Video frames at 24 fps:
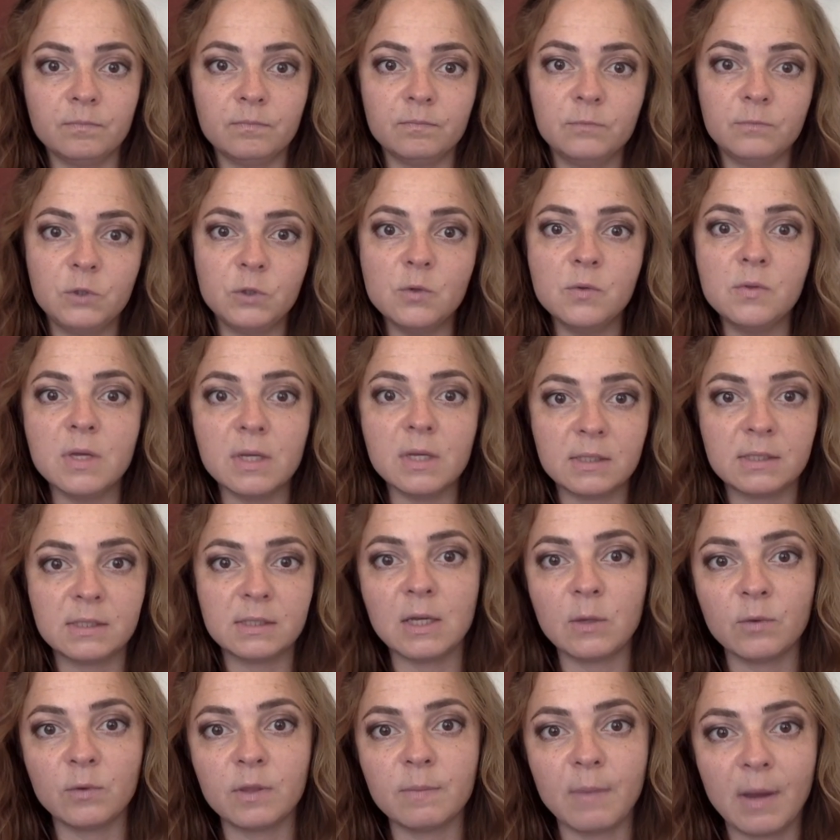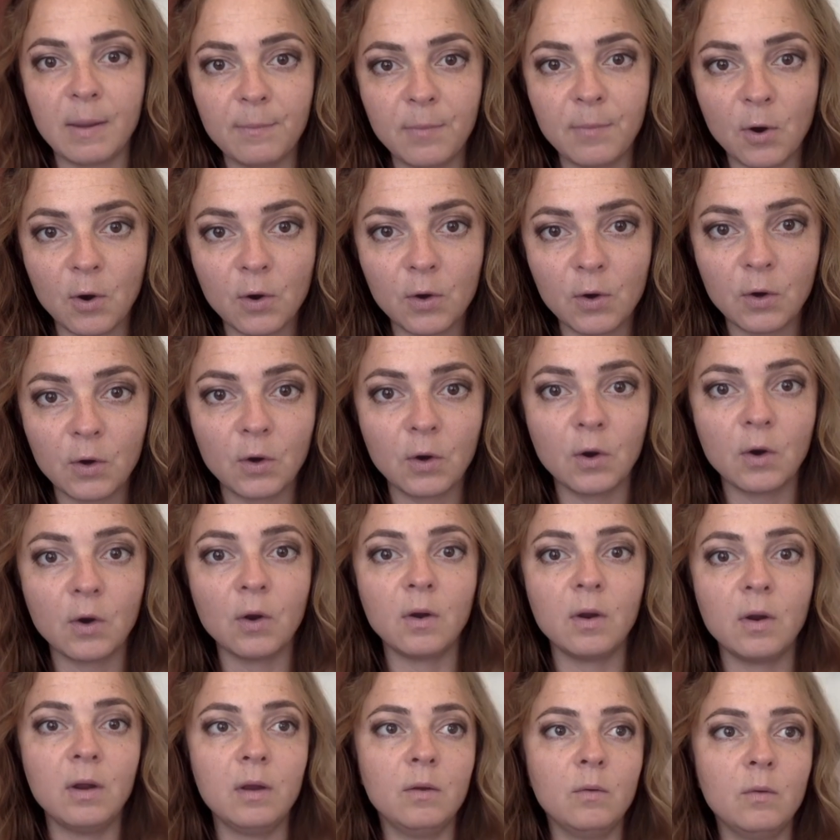do this thing with my
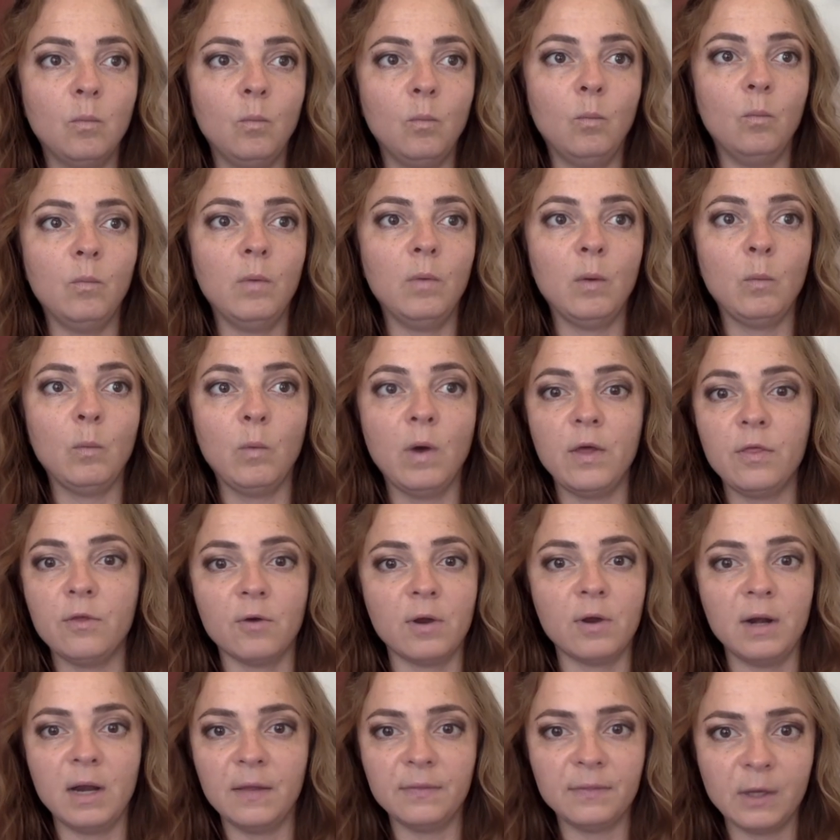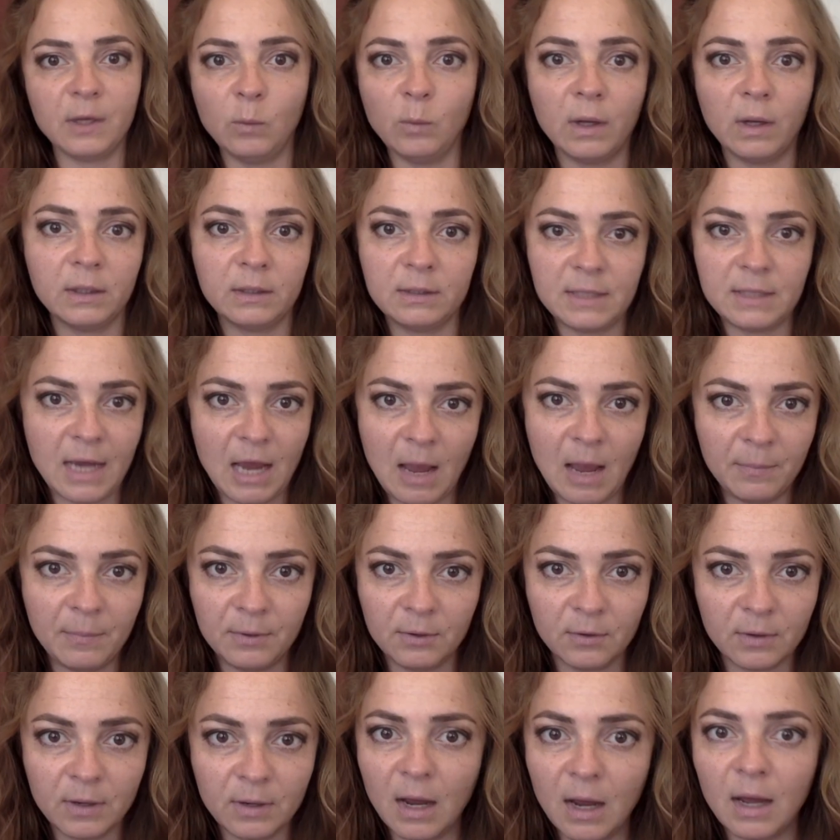partner, whether or not they want it to happen
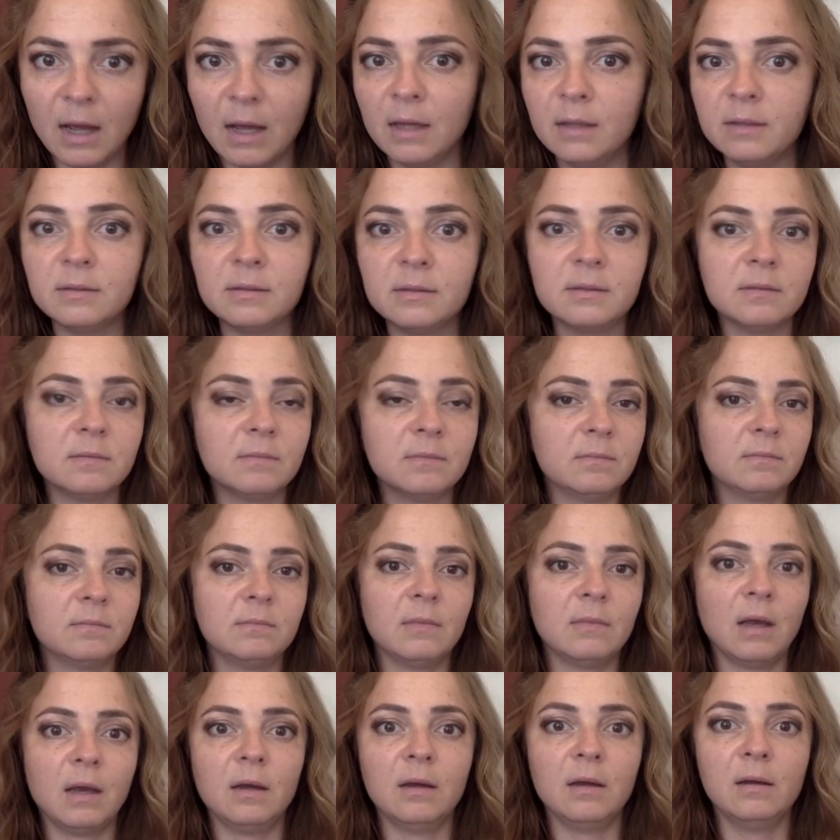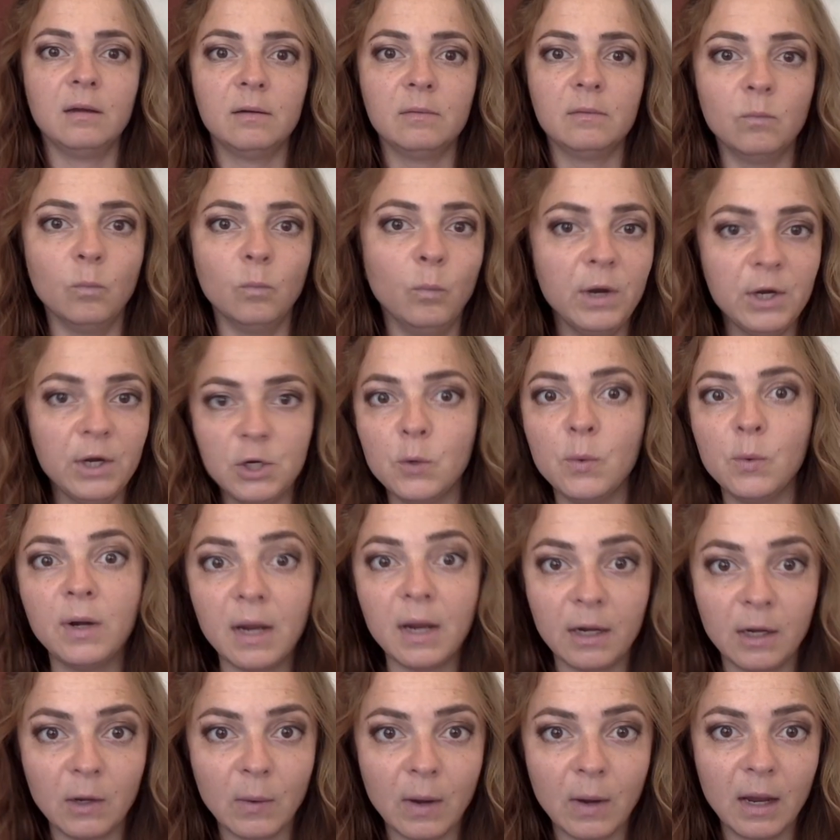or not, we do it
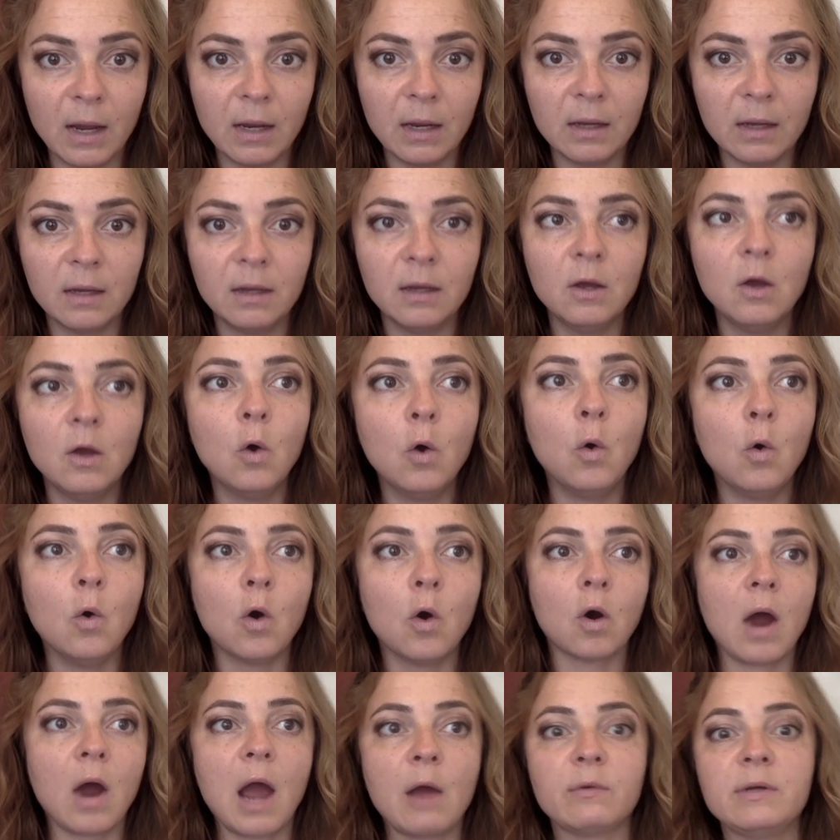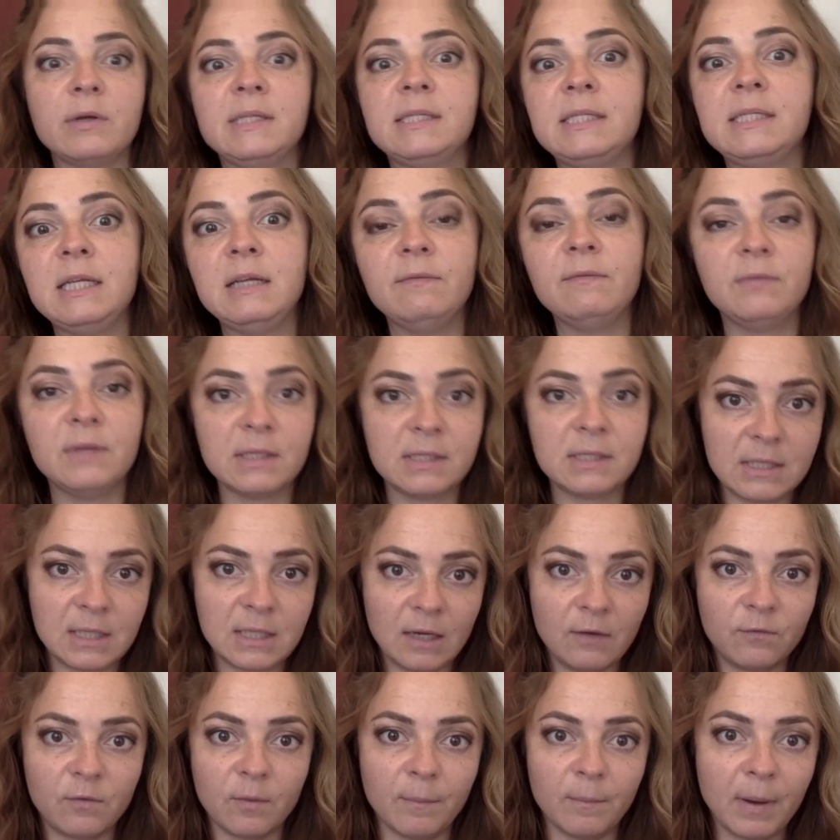anyway. Or I receive this thing
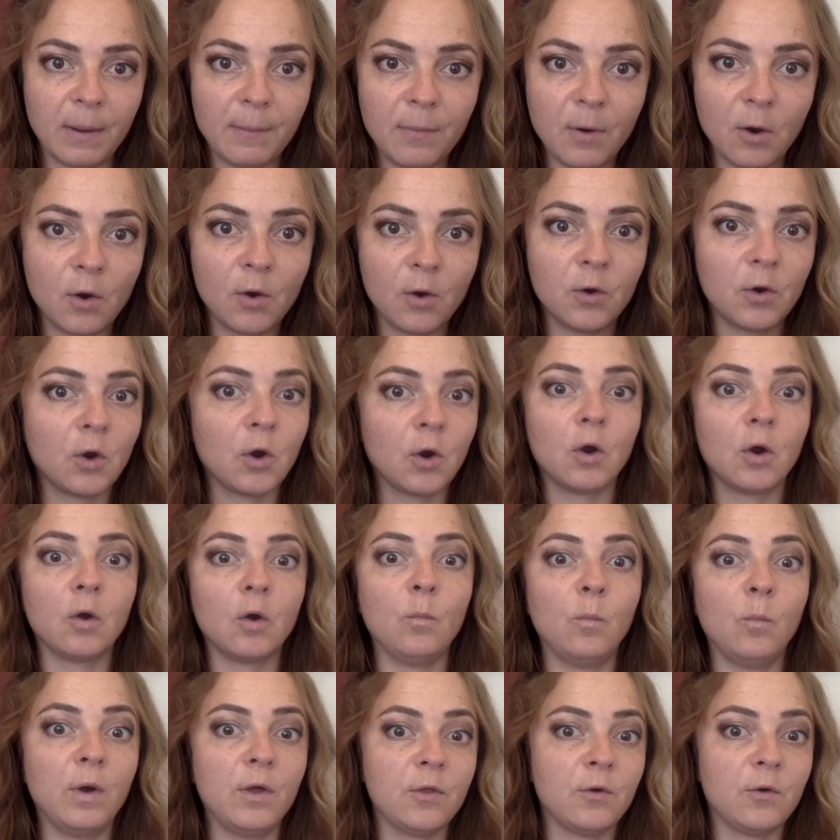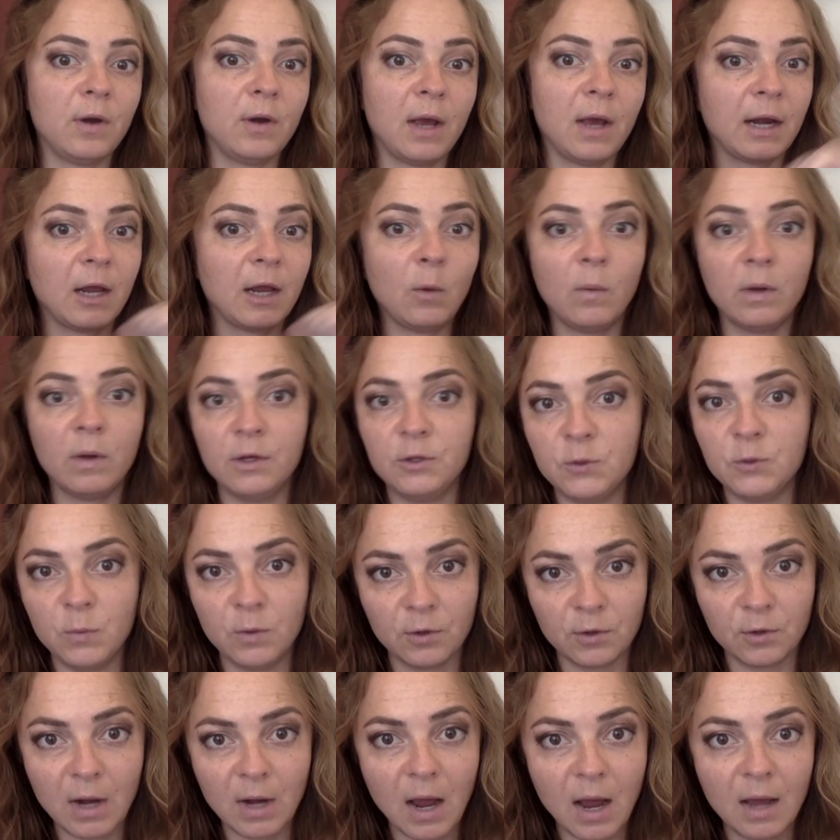from my partner, whether or not I want to do it
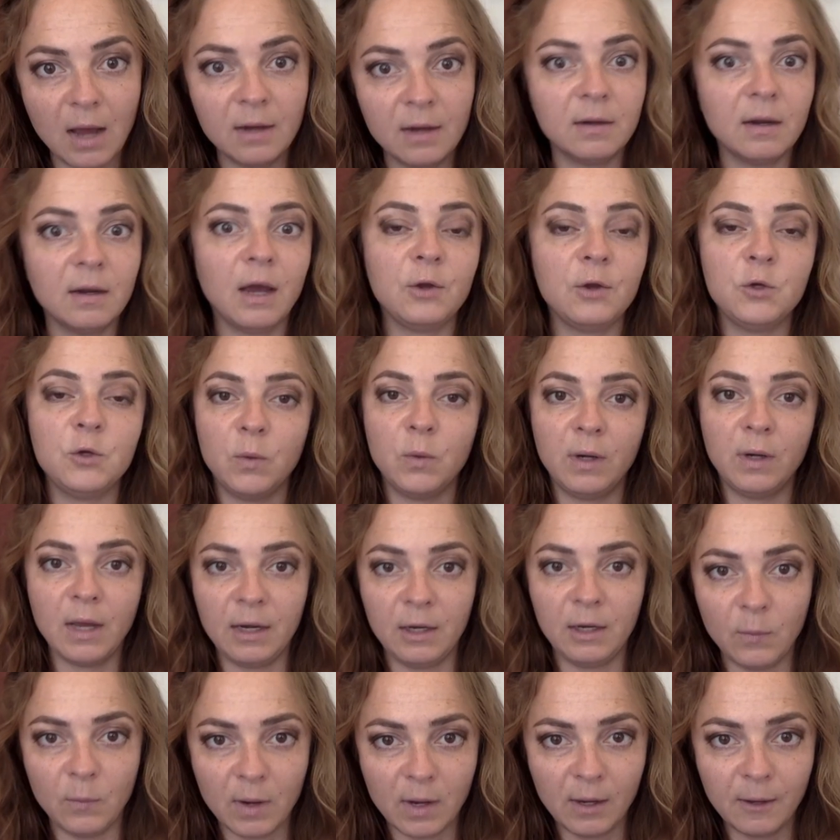or not, I do it anyway.